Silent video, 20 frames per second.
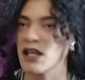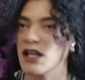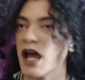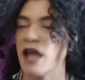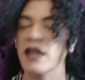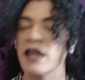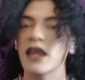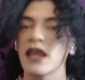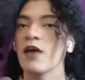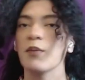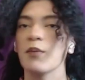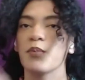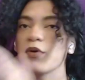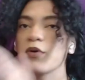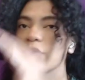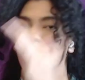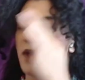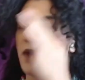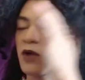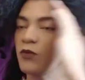I can't
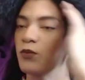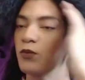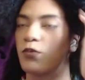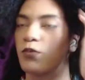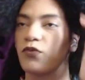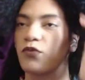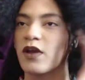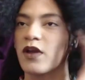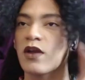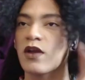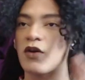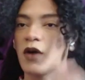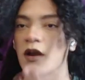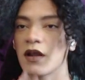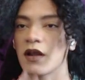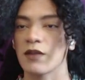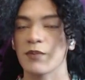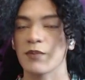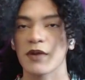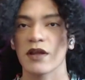put my finger on
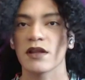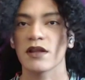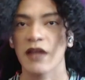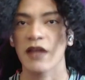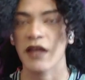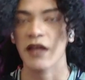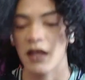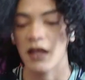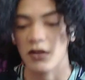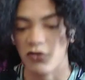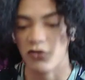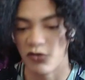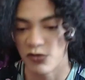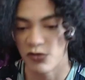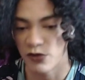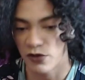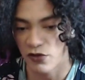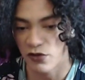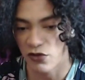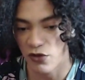it, but it just
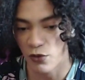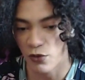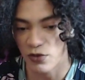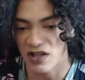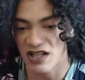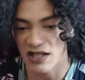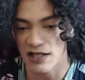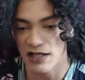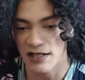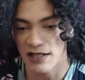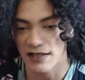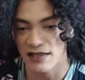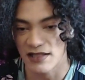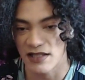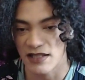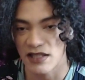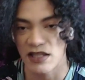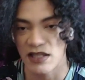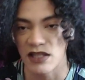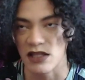looks so
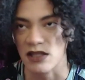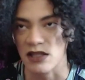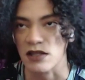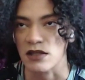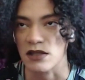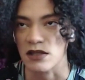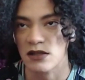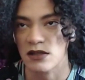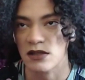clean